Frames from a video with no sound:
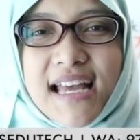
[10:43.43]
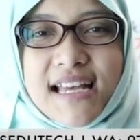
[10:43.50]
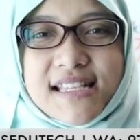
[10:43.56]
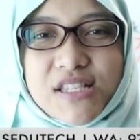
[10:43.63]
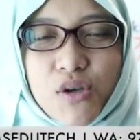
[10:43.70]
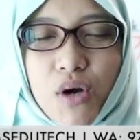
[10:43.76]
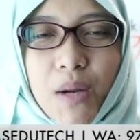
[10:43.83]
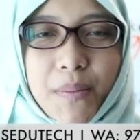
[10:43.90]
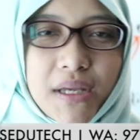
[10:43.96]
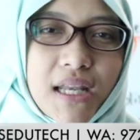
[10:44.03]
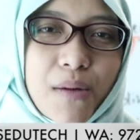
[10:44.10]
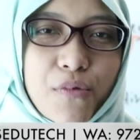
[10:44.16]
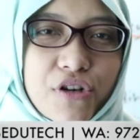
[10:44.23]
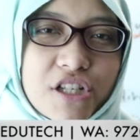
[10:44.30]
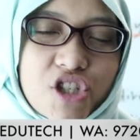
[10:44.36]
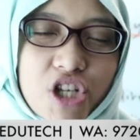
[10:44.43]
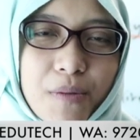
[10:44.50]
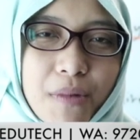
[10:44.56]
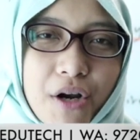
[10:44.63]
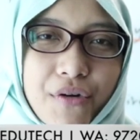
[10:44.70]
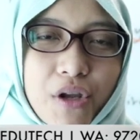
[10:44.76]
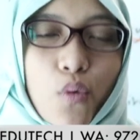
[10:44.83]
So I'm Ida Murni
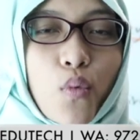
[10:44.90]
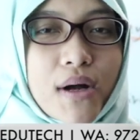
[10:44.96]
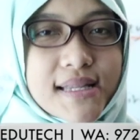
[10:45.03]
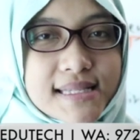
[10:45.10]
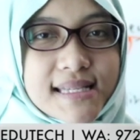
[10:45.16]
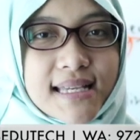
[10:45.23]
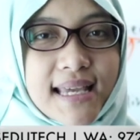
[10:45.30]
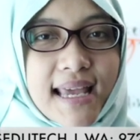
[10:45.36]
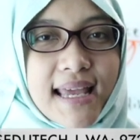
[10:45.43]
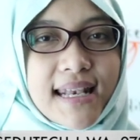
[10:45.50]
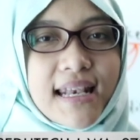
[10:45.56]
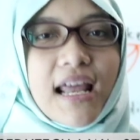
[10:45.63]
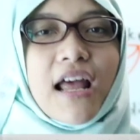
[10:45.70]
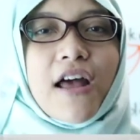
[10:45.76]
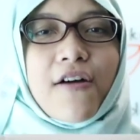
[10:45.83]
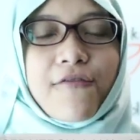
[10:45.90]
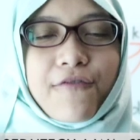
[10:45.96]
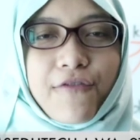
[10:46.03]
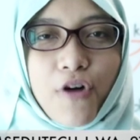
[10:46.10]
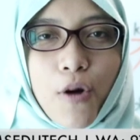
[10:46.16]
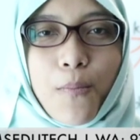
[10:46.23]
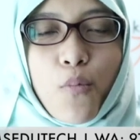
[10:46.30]
Jamari once again
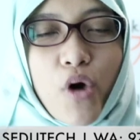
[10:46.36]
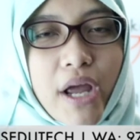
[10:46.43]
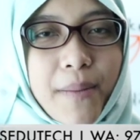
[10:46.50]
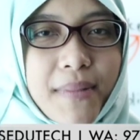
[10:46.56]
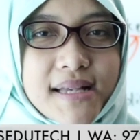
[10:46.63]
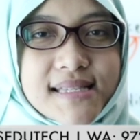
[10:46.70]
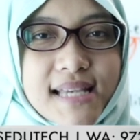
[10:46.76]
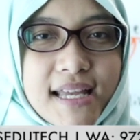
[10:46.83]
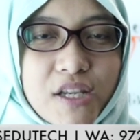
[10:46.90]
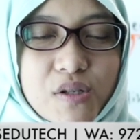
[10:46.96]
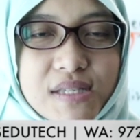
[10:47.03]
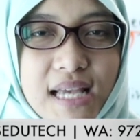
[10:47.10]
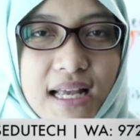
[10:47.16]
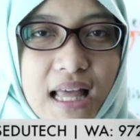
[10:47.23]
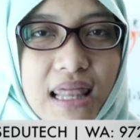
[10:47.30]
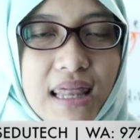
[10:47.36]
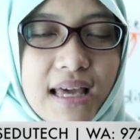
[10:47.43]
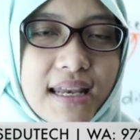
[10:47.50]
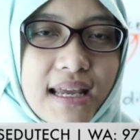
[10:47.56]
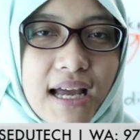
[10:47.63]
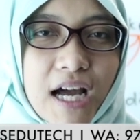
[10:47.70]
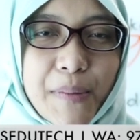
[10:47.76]
from YMS EduTech
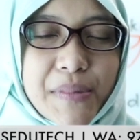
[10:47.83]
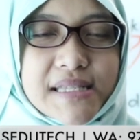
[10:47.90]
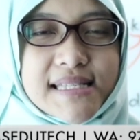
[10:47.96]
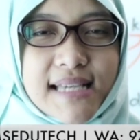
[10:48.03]
Learning Hub,